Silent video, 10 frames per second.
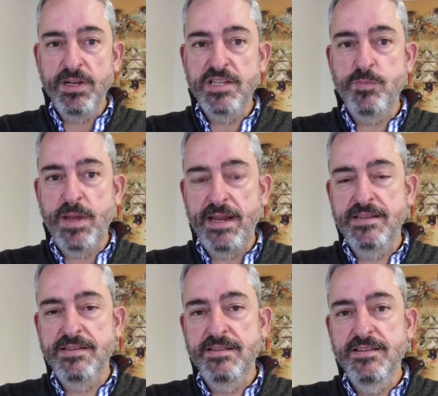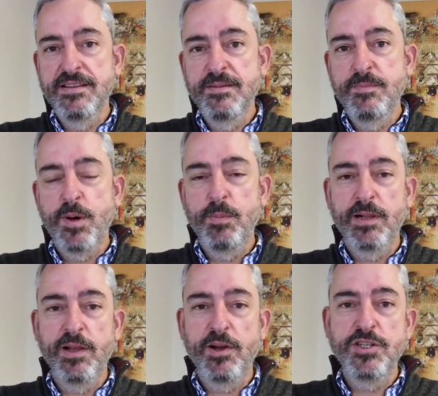expects public
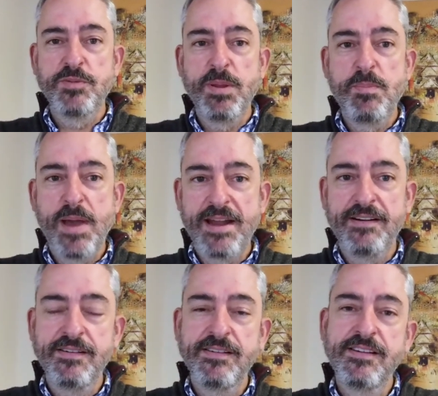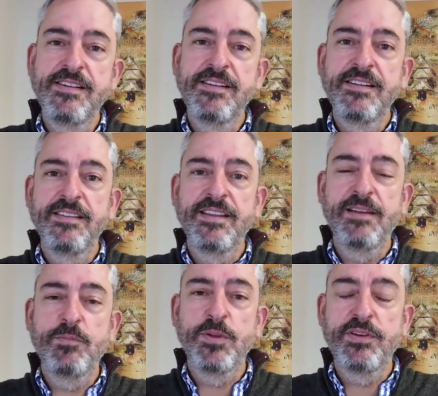cloud to be better than
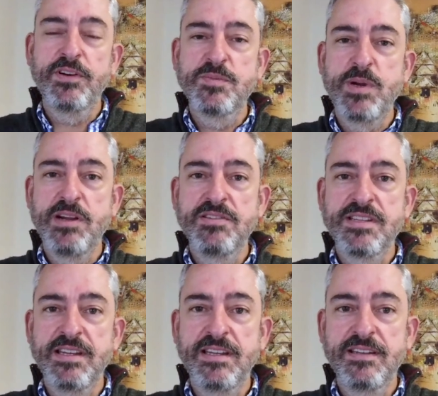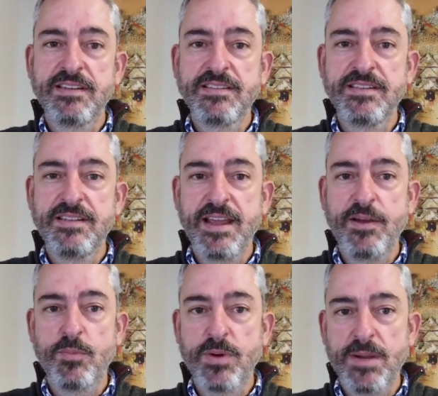what they're experiencing today
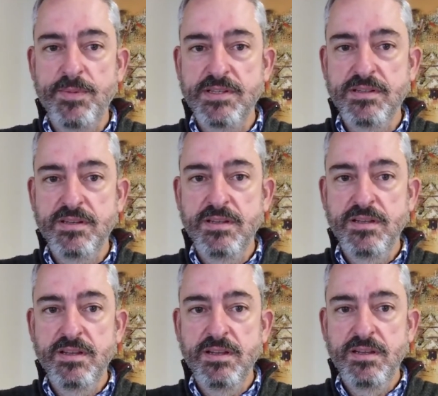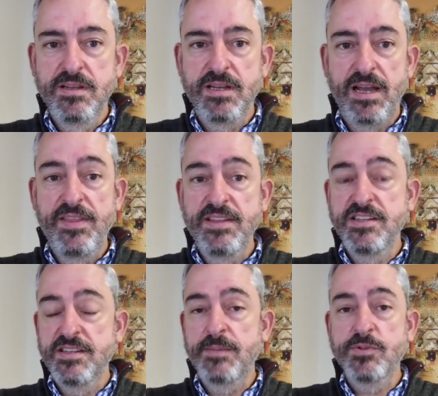on premise. And this
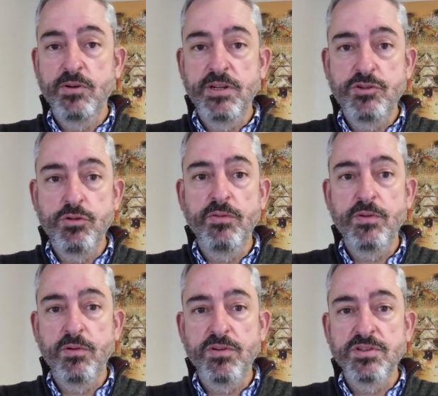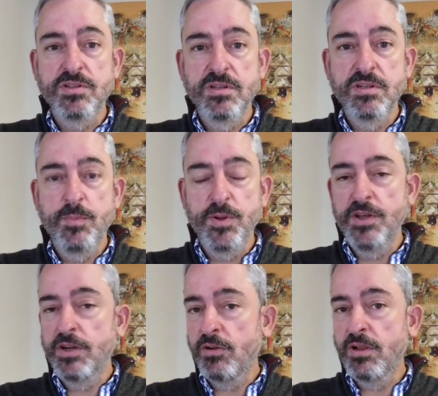is absolutely true, of course, but
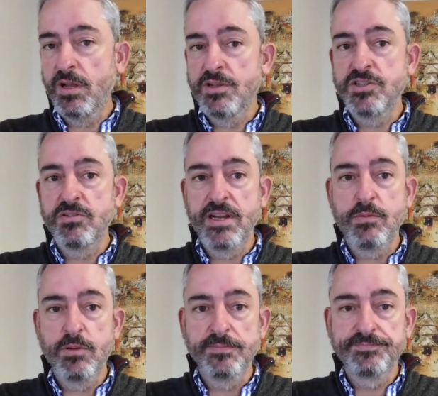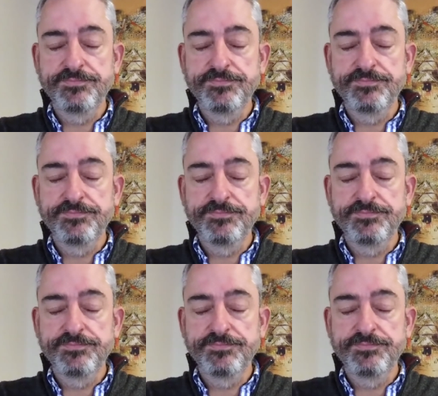not all clouds are equal.